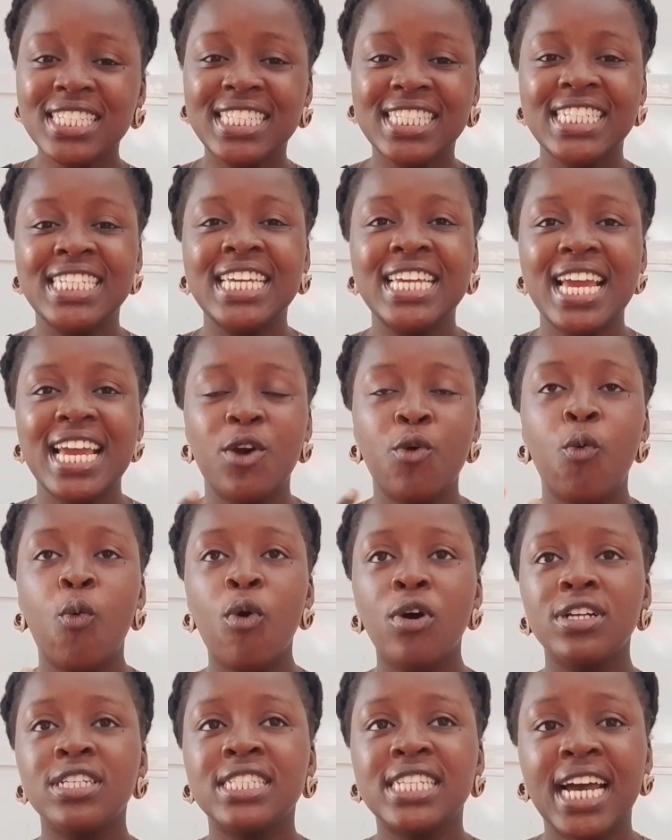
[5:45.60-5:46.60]
the
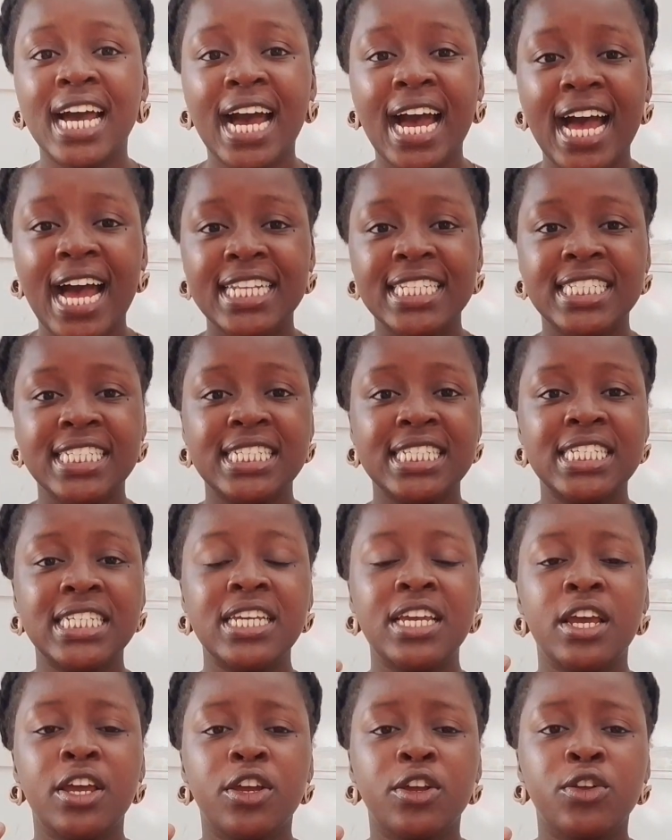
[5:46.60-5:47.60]
wonder and
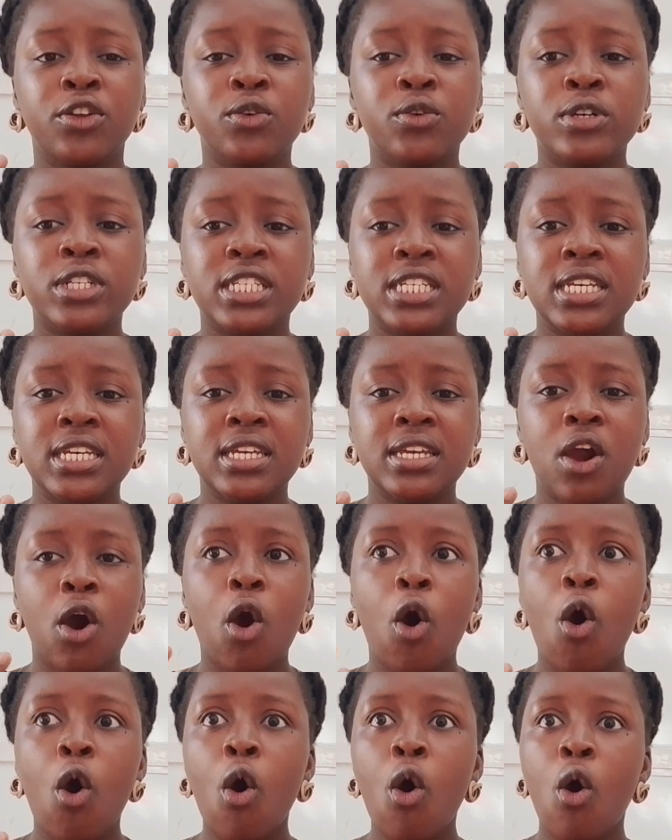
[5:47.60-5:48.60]
the
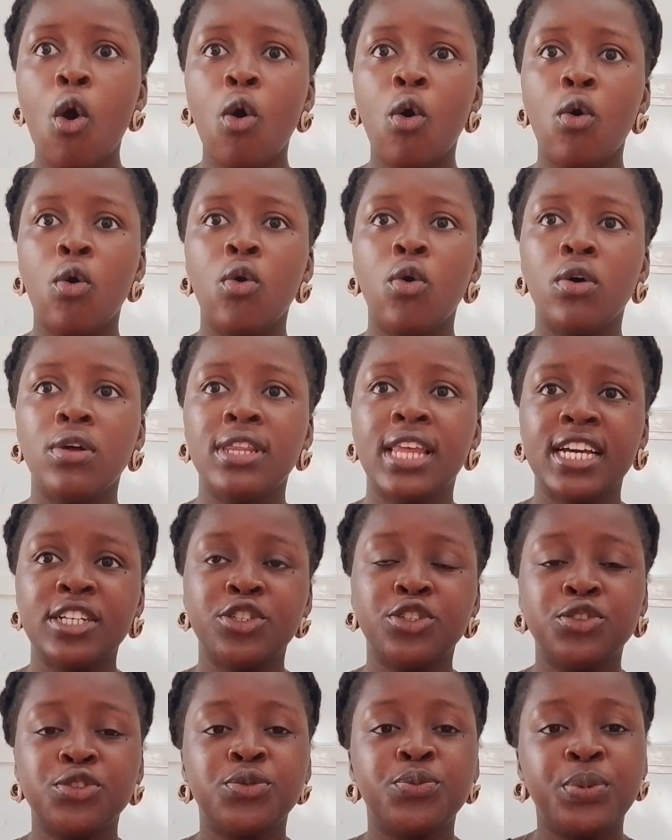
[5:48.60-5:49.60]
awe that
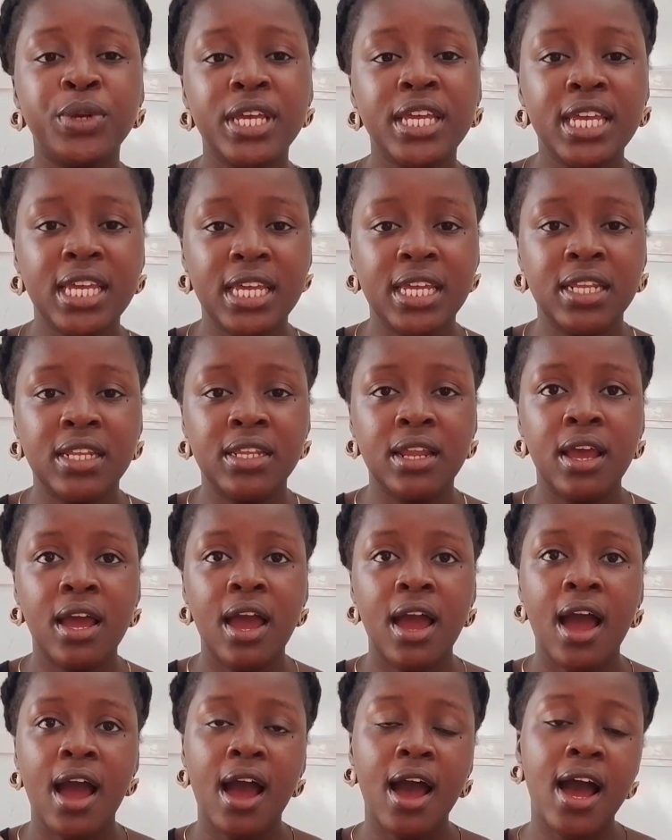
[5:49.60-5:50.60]
should be in
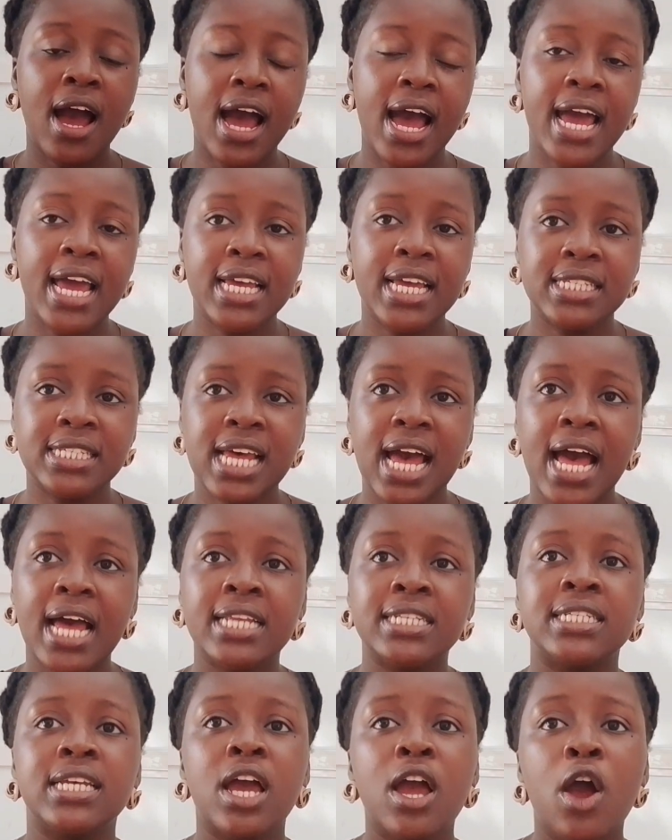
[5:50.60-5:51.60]
our eyes.
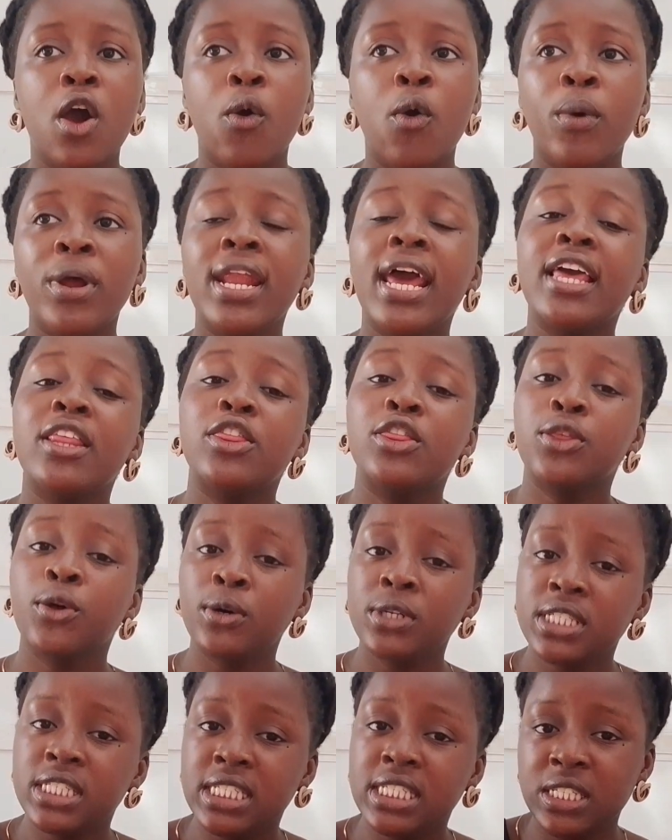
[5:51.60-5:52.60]
And when I
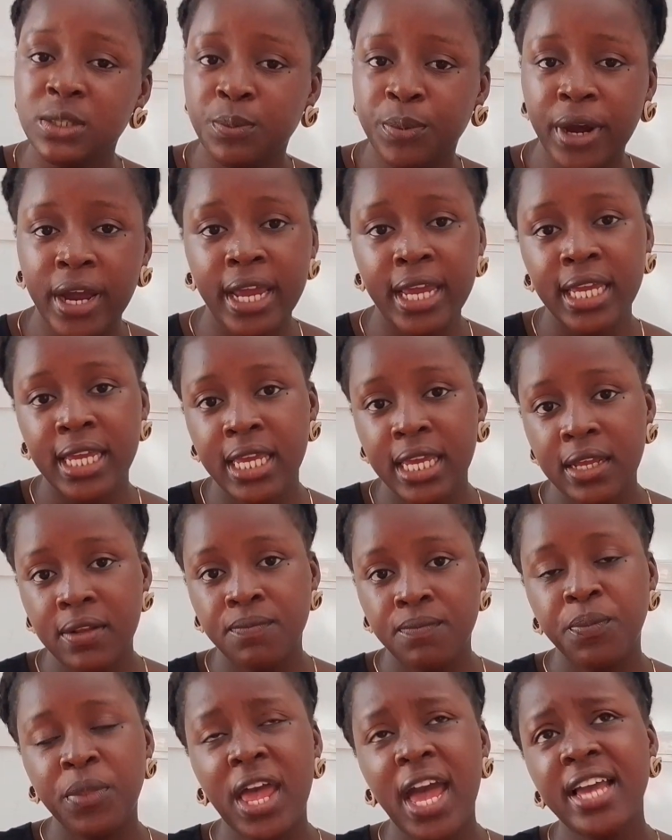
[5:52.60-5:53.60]
thought deeper again,
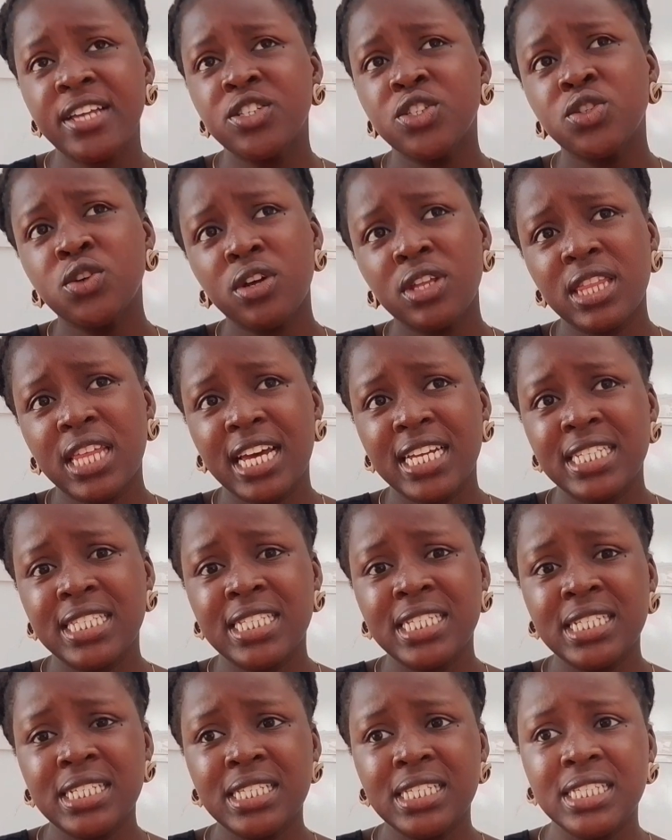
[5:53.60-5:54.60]
I saw that
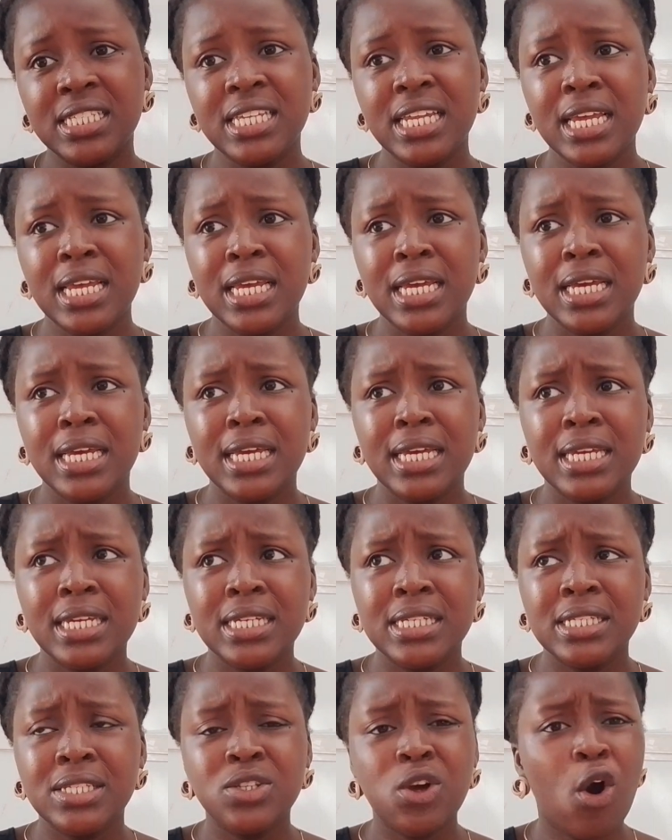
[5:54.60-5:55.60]
this
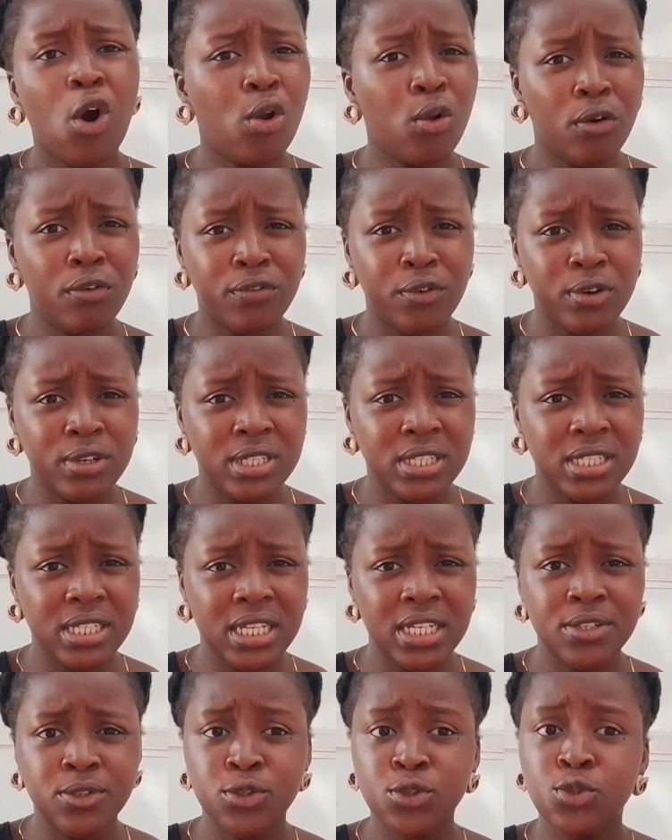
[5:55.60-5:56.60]
is all of us
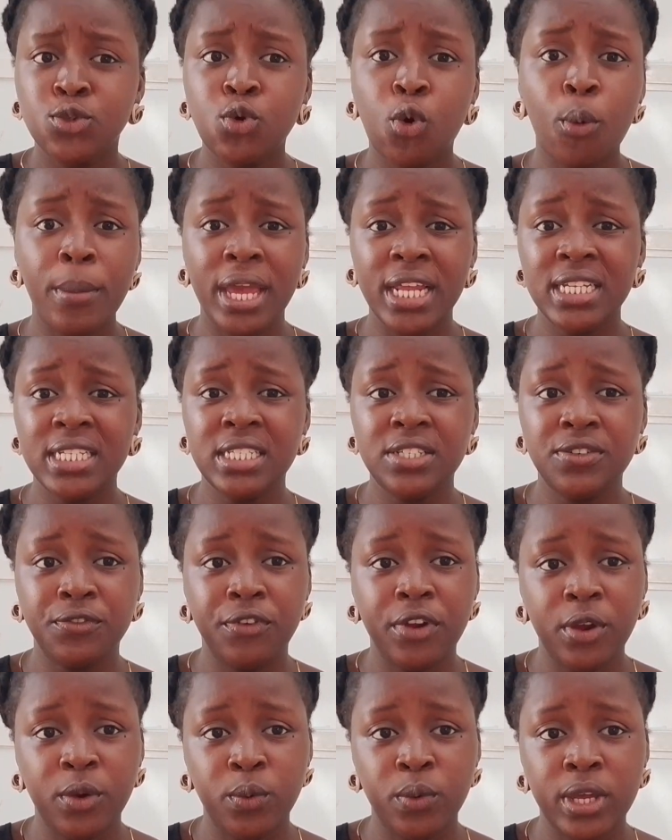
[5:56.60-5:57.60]
in so many
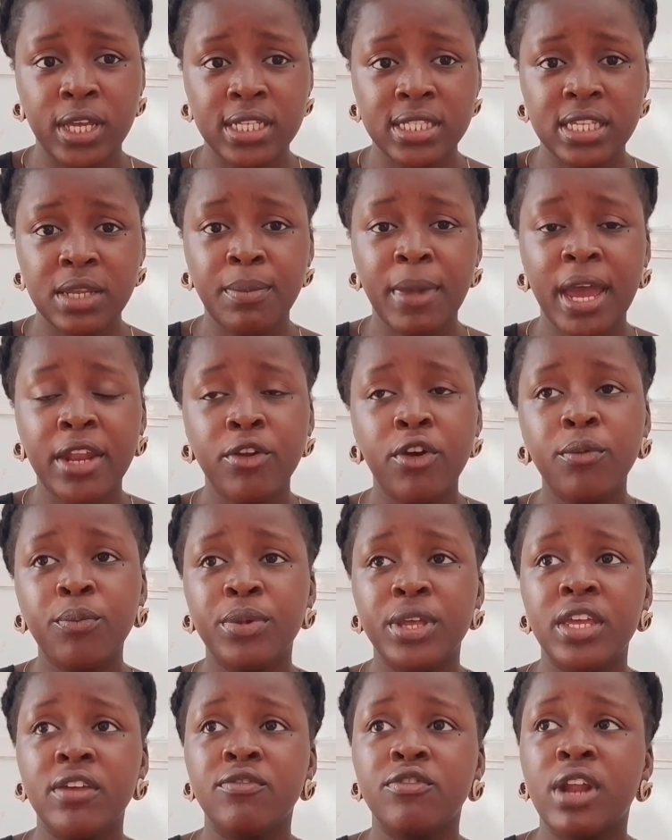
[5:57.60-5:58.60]
different ways. It might not
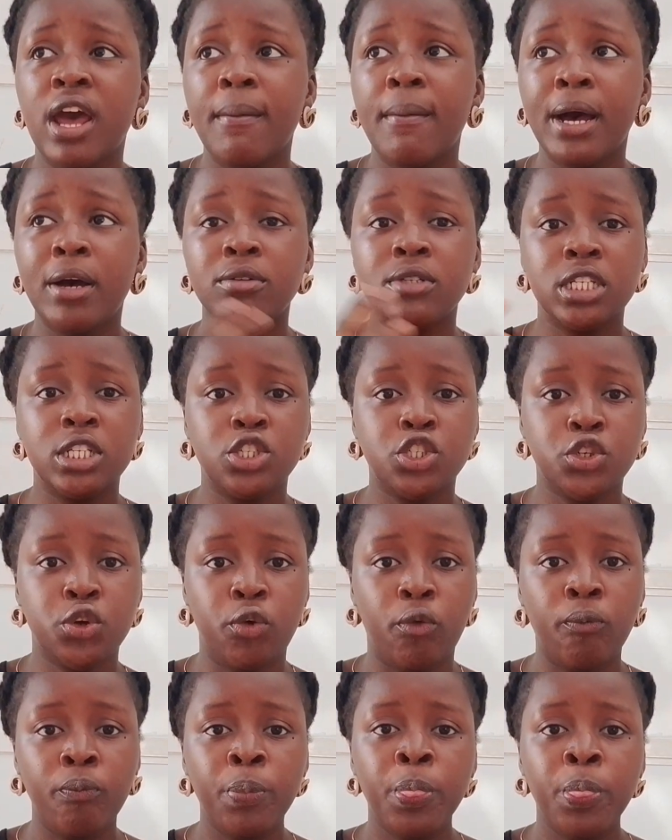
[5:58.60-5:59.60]
be even about nature.